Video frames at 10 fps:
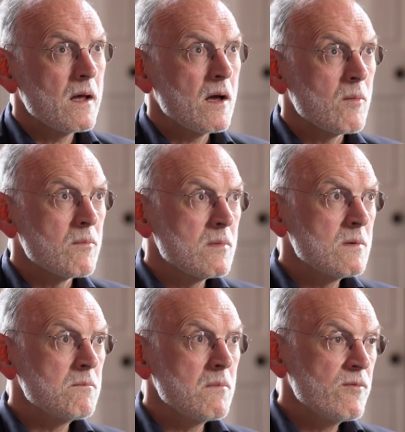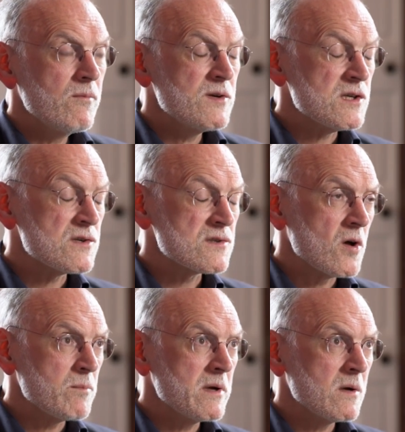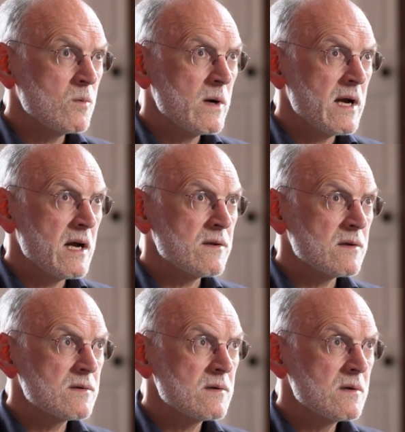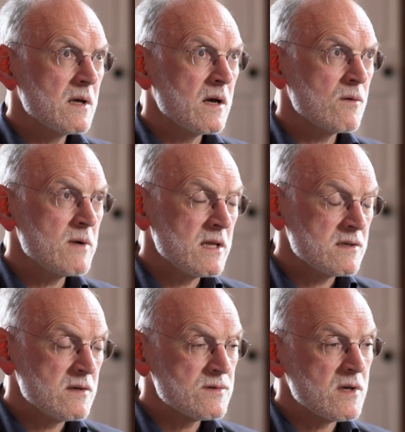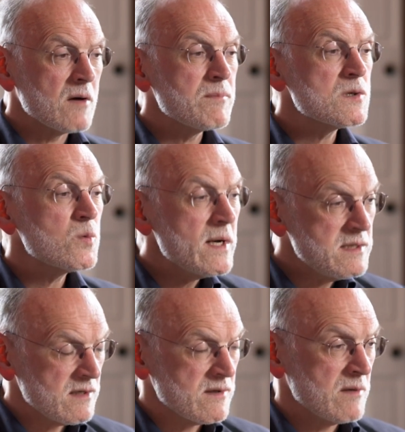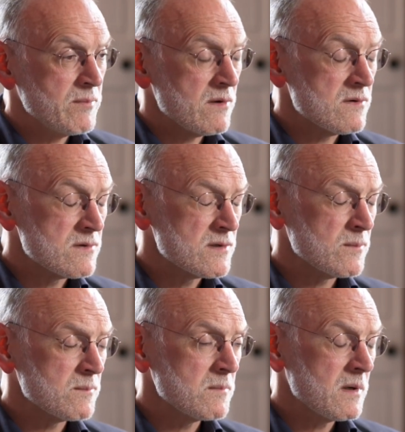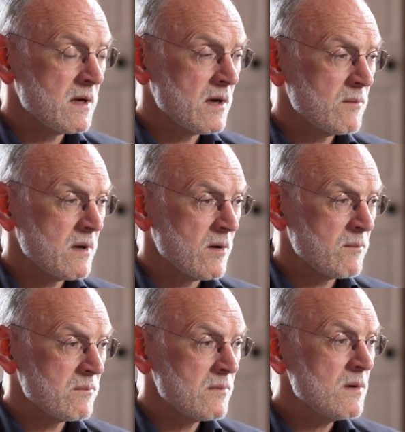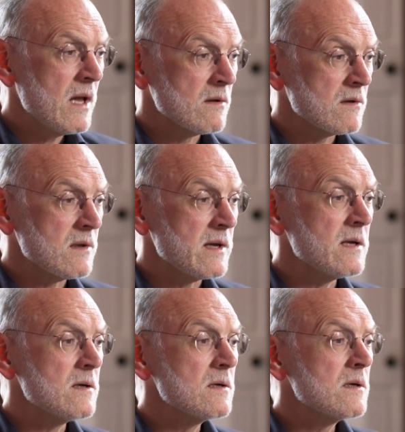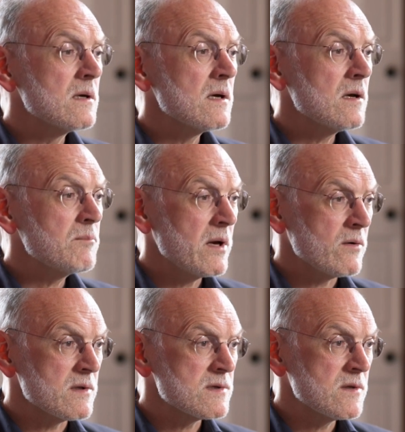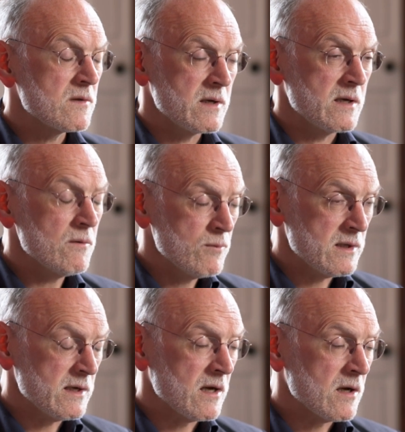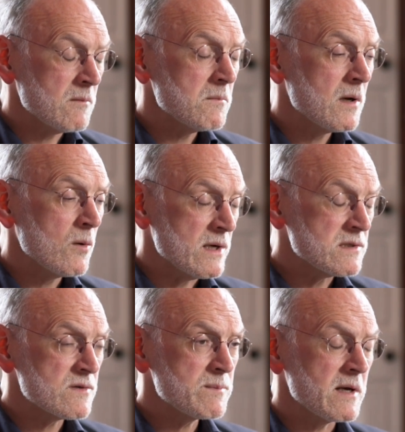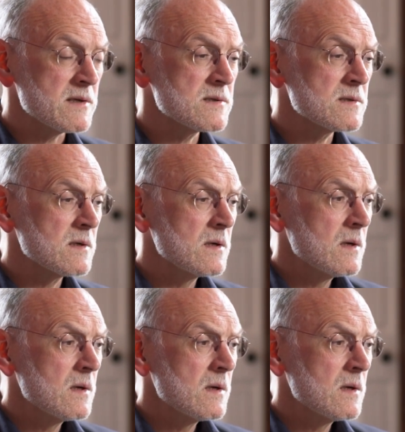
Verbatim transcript: um, physicians not being aware that uh, relatives are persuading their burdensome uh, um, elderly parents that they really are a waste of space.